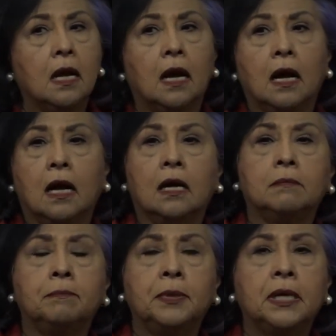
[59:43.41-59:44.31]

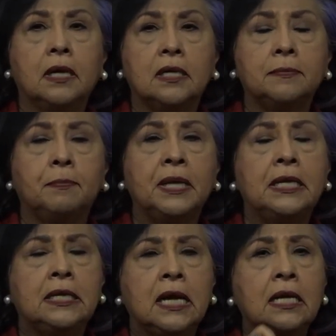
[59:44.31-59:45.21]
Um, because, but
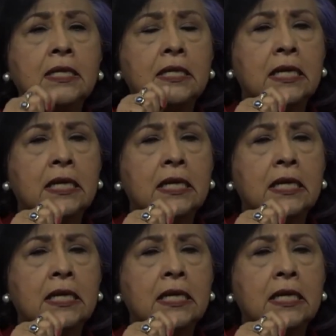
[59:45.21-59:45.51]
it does,